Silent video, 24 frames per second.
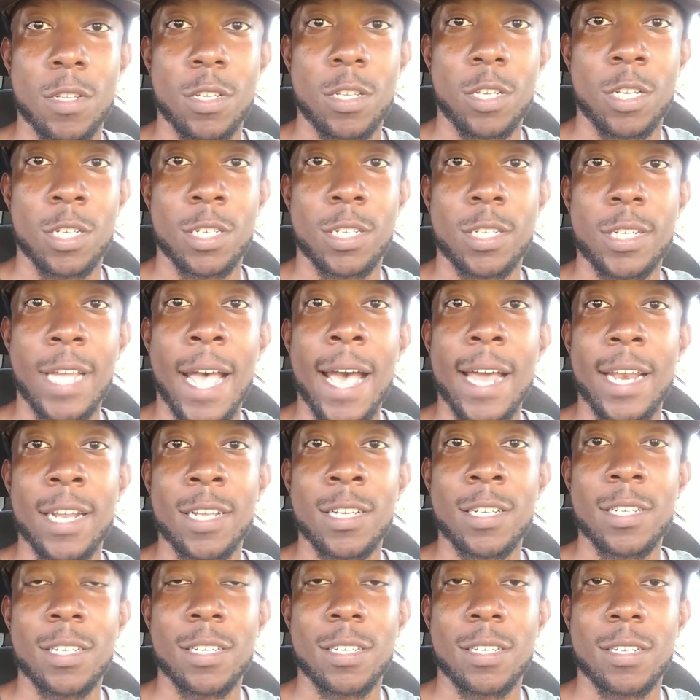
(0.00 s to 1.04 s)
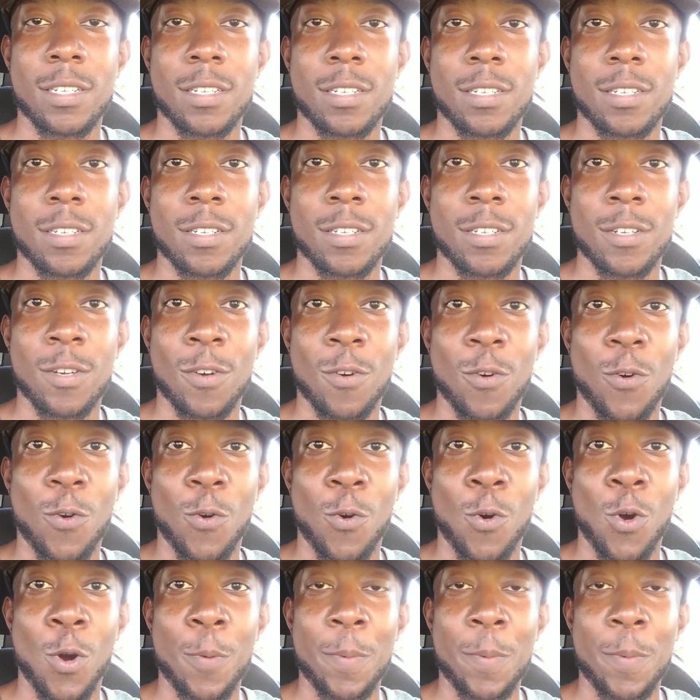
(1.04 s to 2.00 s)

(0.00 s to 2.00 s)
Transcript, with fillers: your status, or